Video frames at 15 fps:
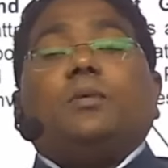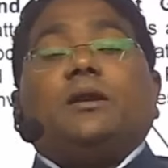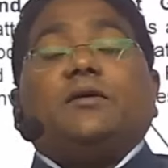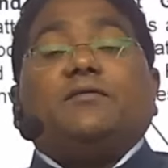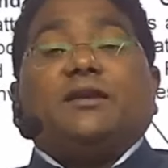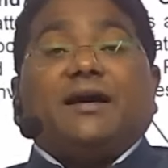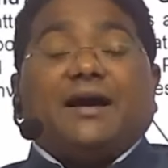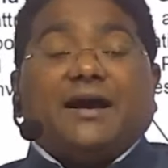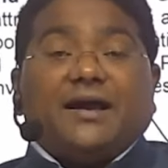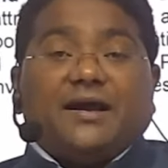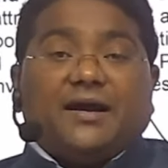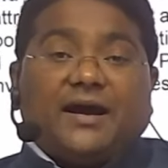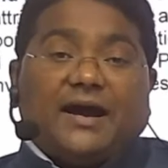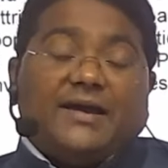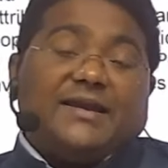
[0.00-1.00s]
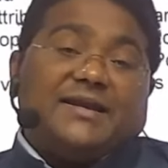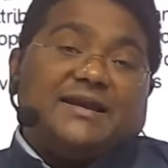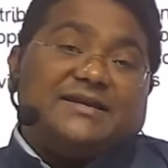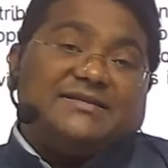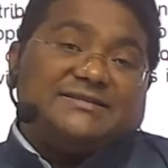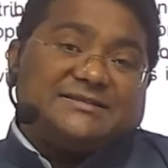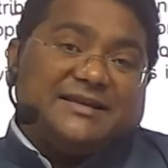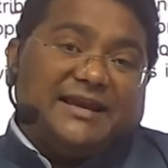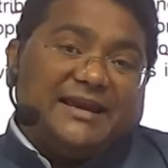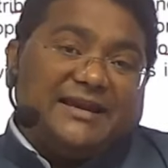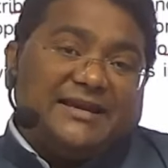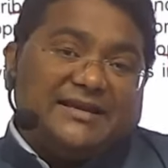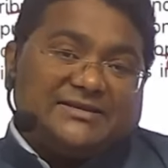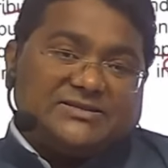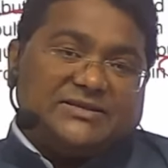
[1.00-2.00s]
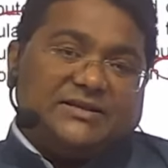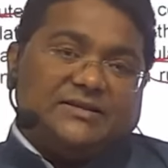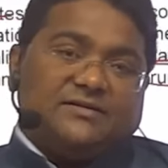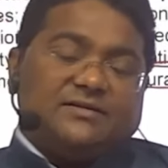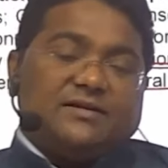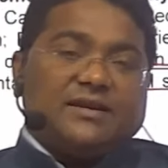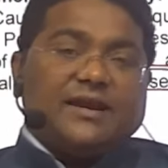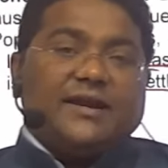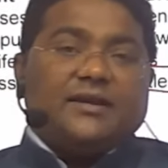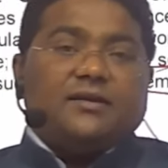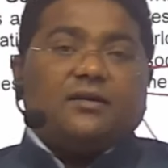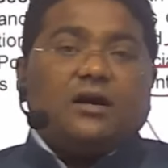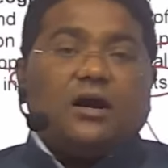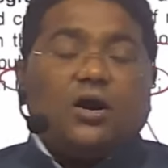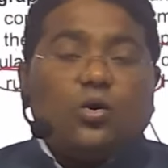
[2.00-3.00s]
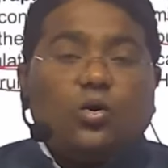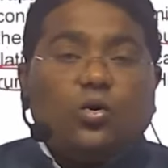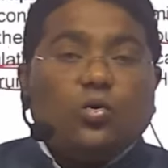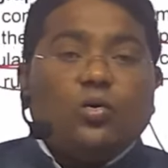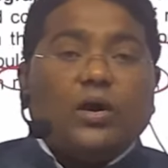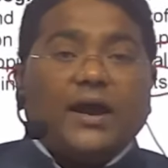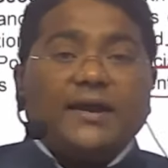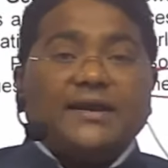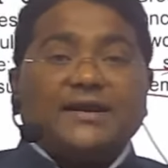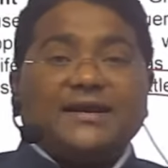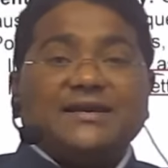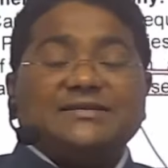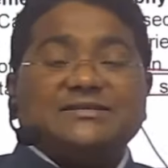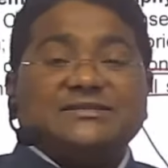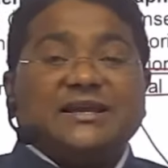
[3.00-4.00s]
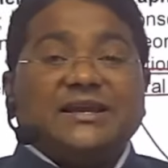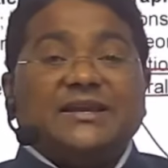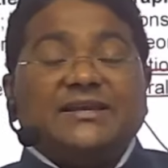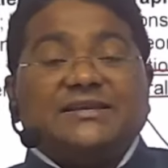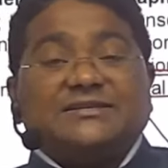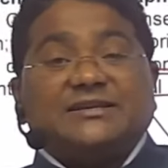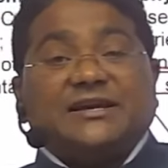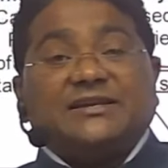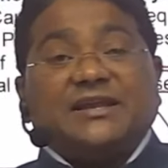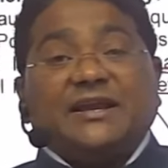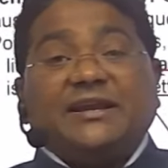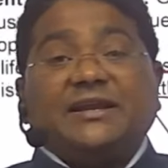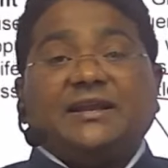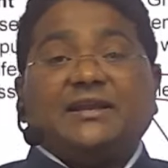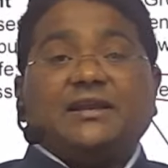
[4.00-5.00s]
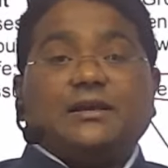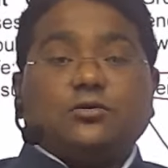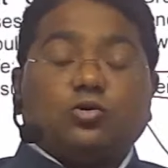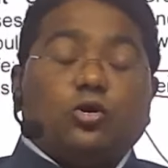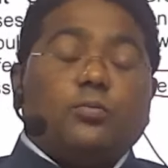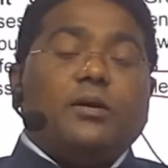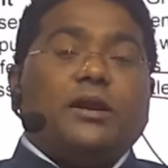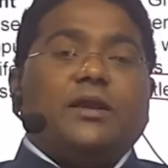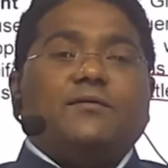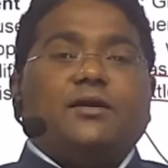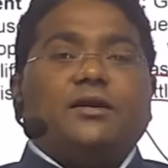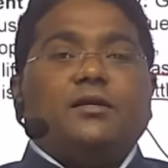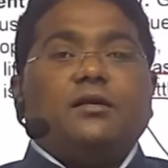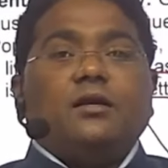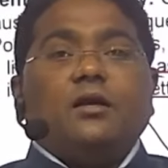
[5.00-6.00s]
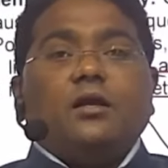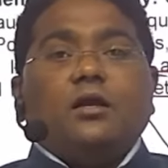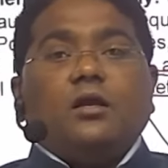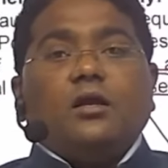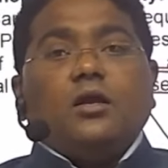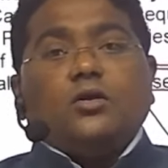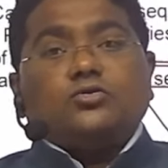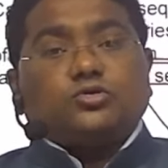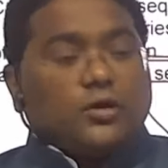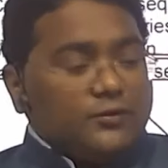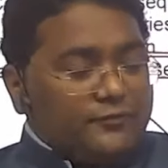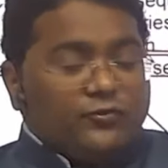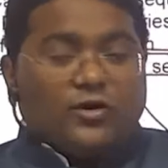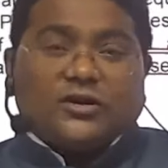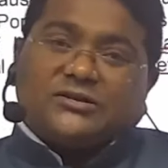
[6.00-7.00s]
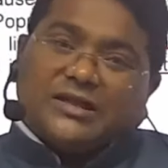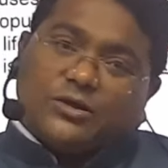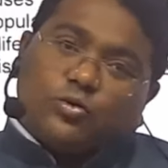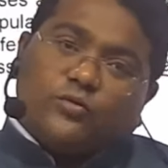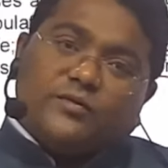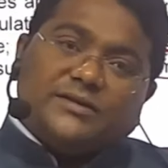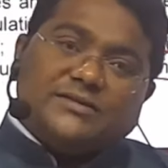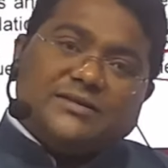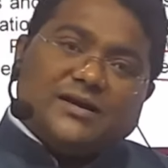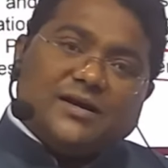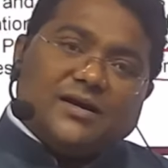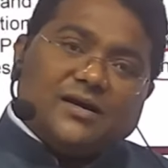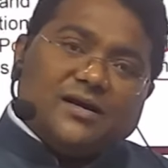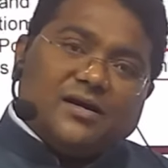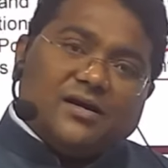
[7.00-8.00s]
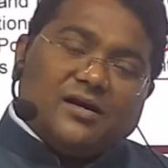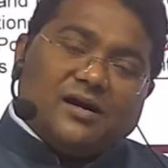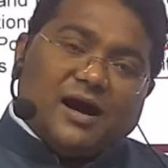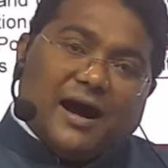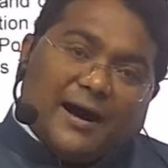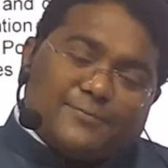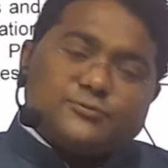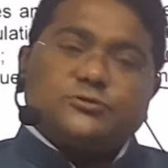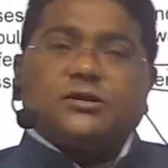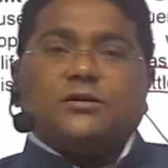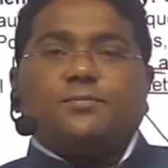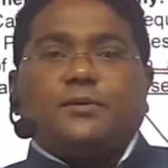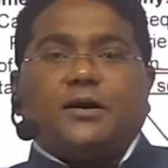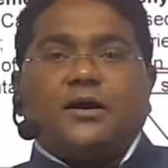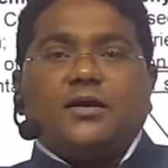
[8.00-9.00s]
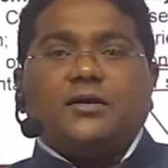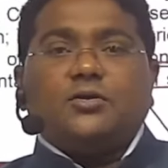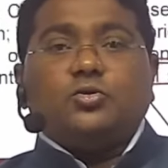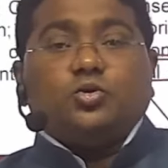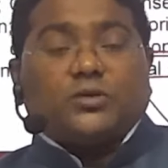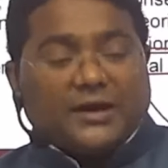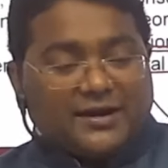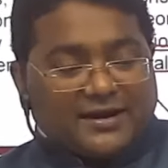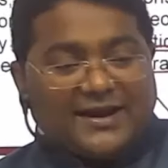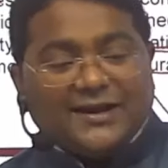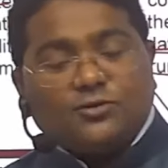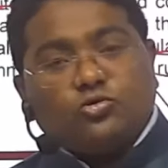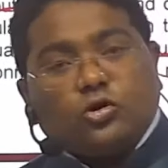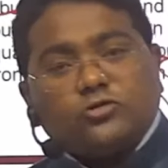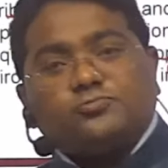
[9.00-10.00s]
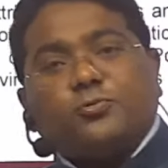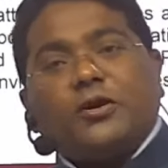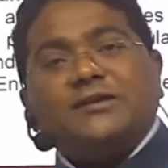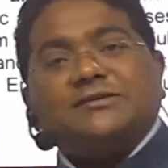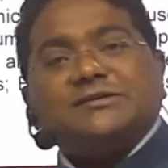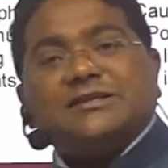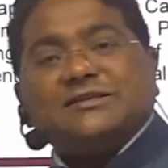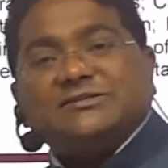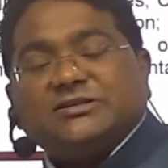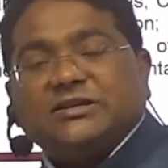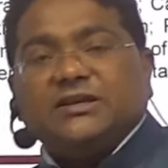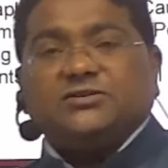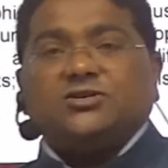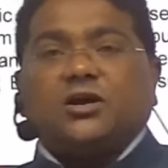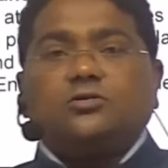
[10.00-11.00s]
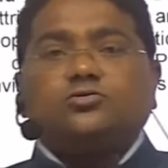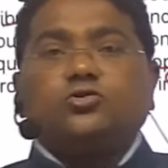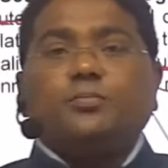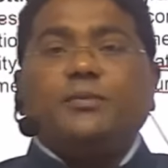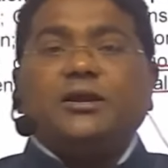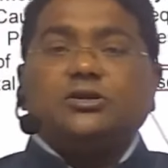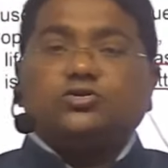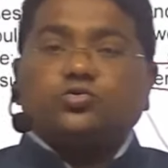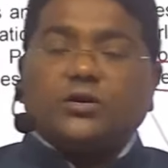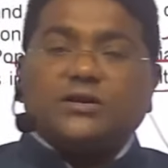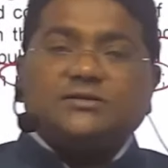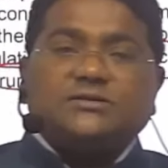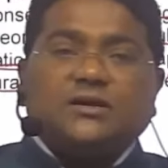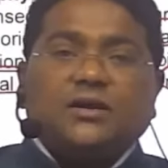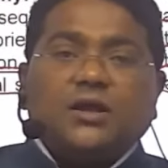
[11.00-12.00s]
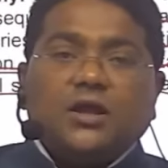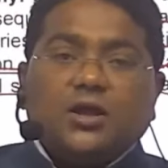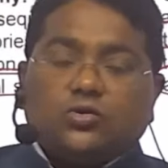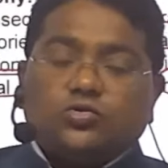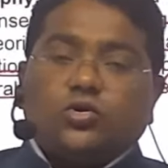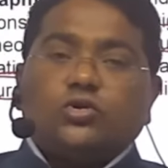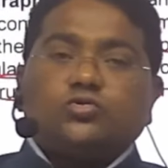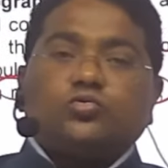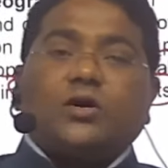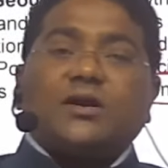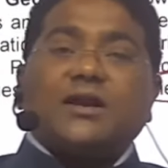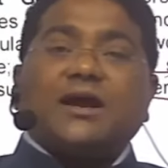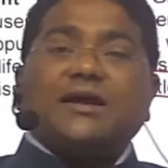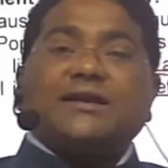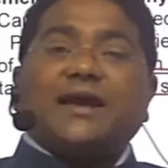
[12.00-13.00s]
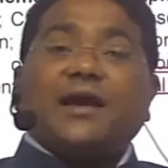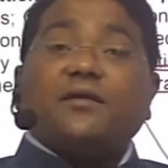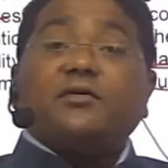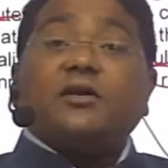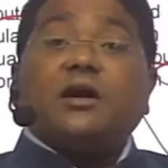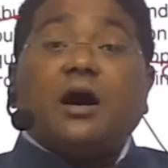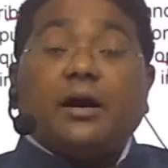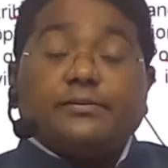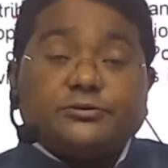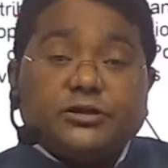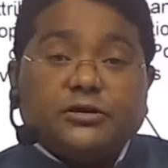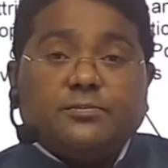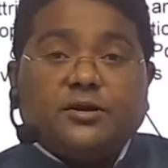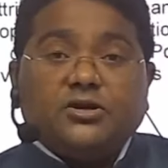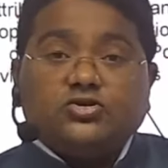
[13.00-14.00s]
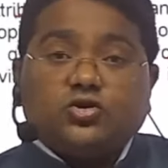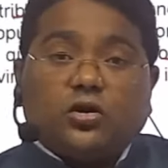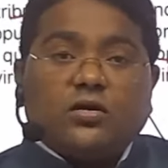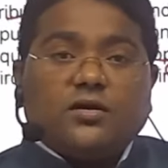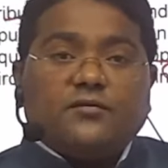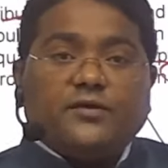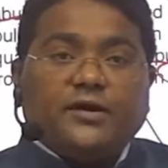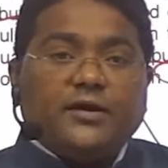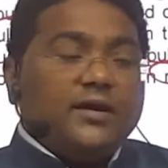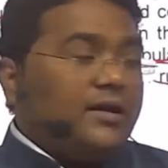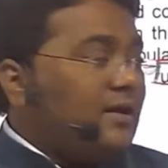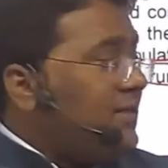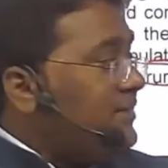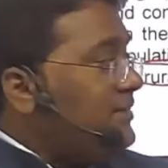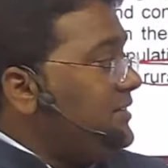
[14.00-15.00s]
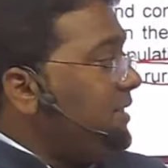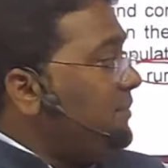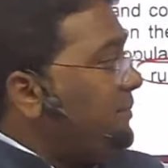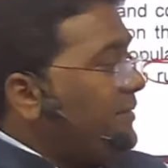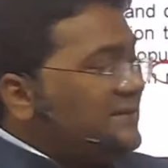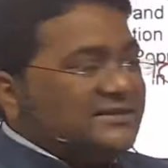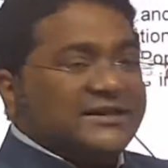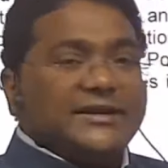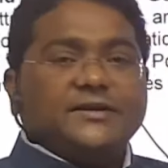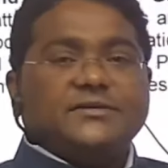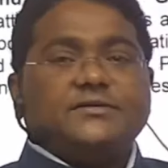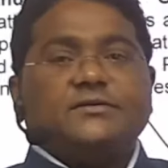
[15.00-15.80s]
level iron and steel industry, right? How iron and steel industry at the global level. So if you are thorough with the optional part, you can write those points in the GS also. Many students, those who are not having optional part geography, they missed it